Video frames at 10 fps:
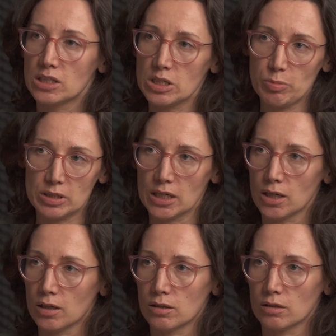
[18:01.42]

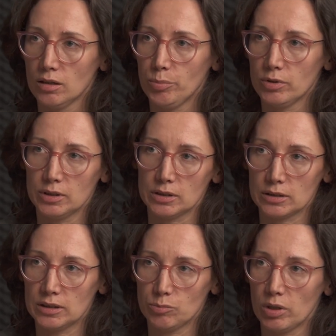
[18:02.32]
deepening
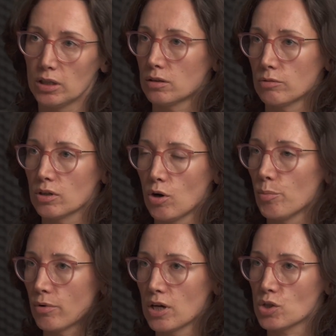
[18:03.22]
political and military
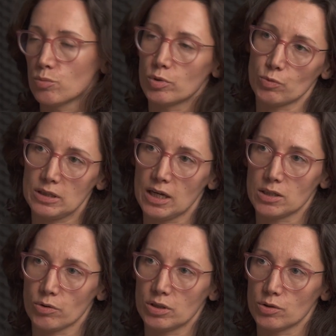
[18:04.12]
cooperation between
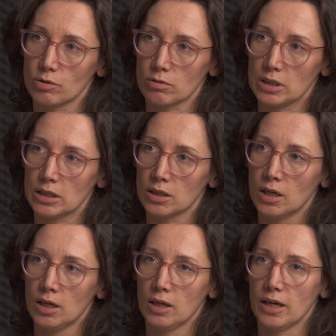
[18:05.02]
NATO and Ukraine.
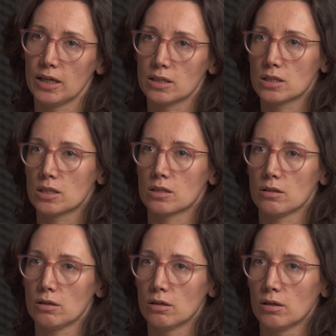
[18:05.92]
And
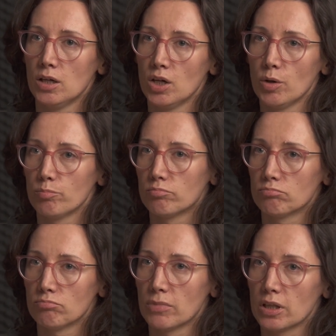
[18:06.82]
I
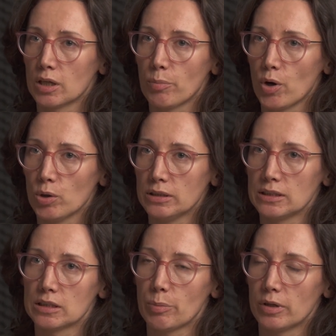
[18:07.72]
think
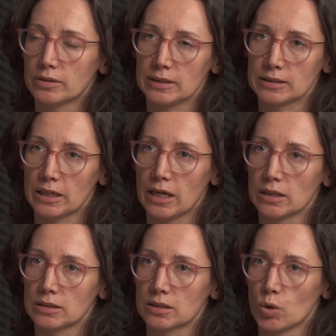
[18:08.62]
Poland and the Baltic
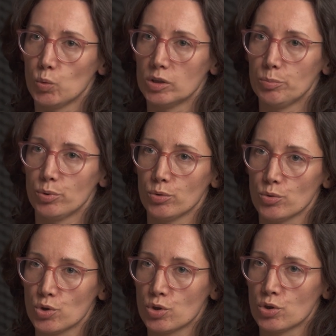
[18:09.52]
states will
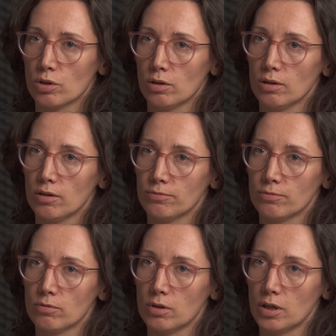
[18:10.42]
push
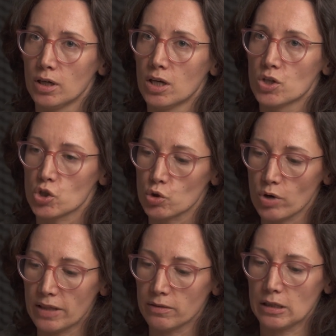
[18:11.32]
for
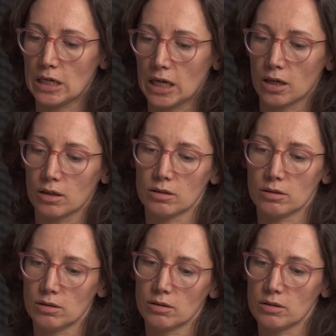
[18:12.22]
strengthening
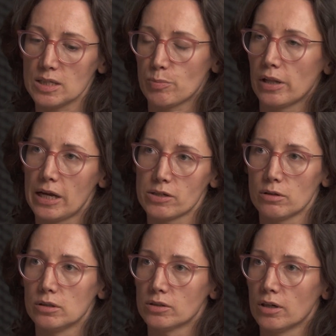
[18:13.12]
these
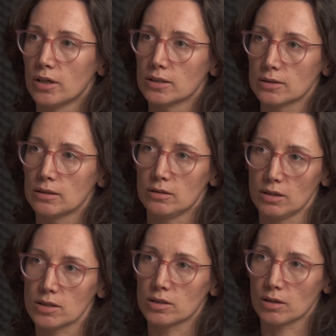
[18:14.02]
bilateral ties in the years to